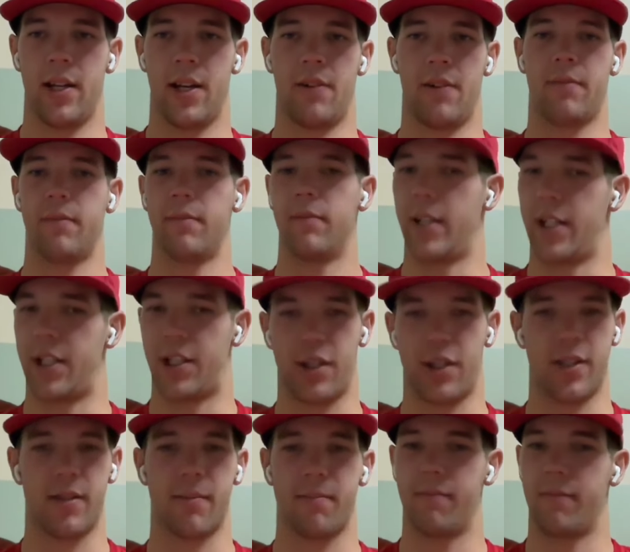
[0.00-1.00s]
you know, it's
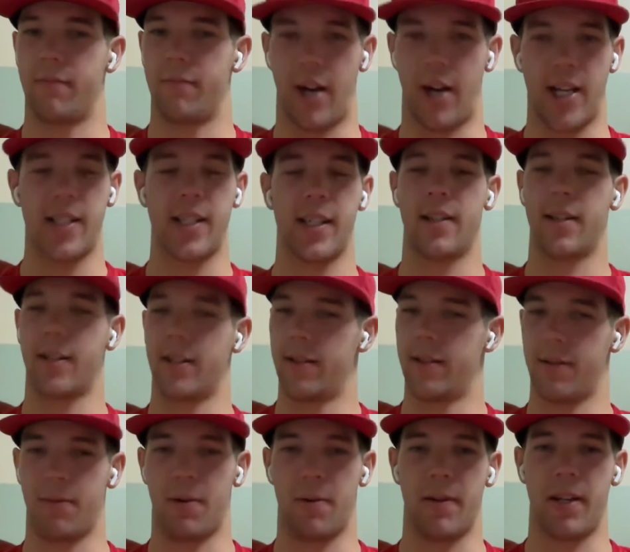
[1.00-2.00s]
just racing.
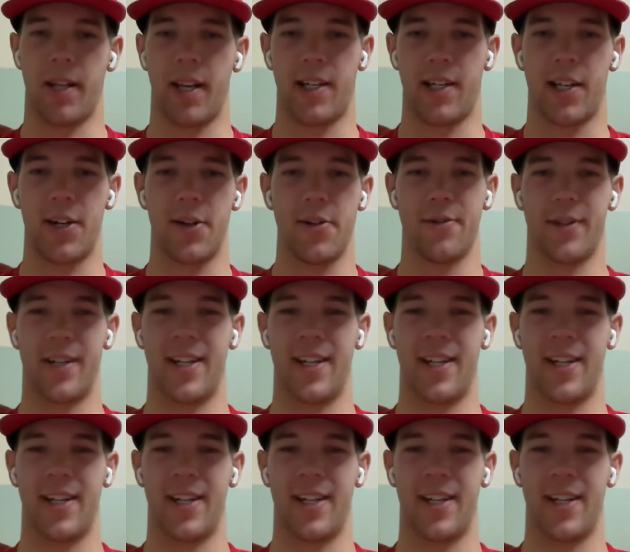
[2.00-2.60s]
It's what we like to